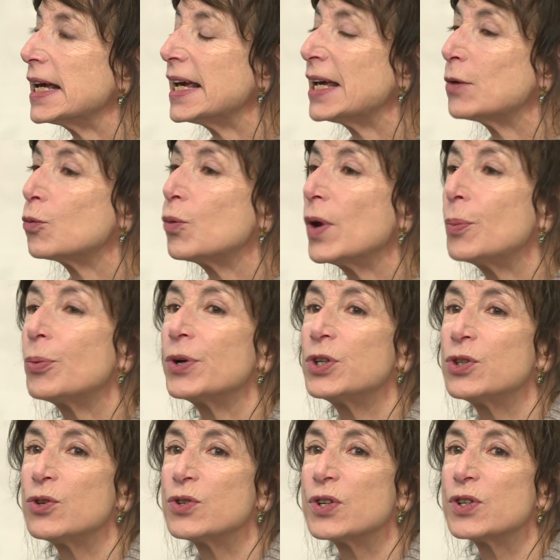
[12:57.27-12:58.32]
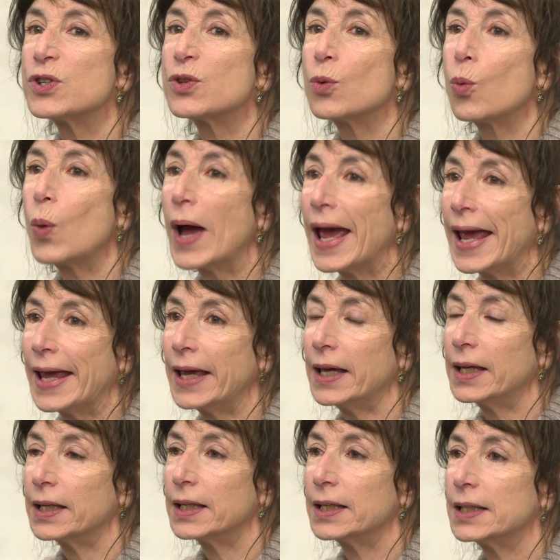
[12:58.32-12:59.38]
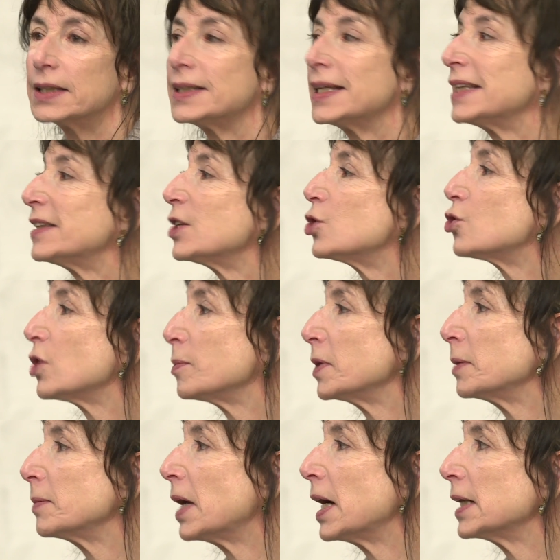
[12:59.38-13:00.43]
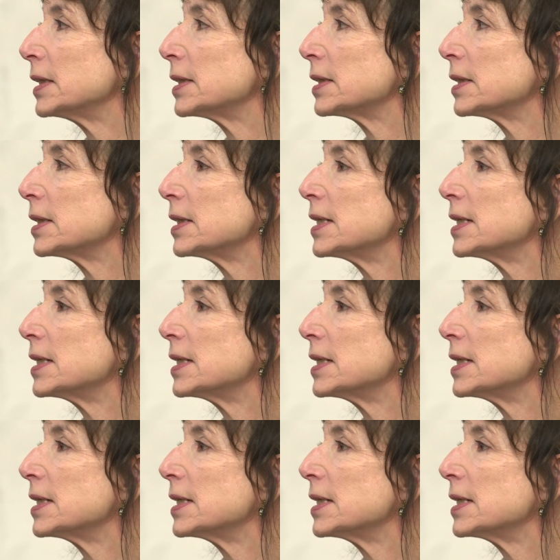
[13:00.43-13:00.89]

it reproduces the way that the dreaming mind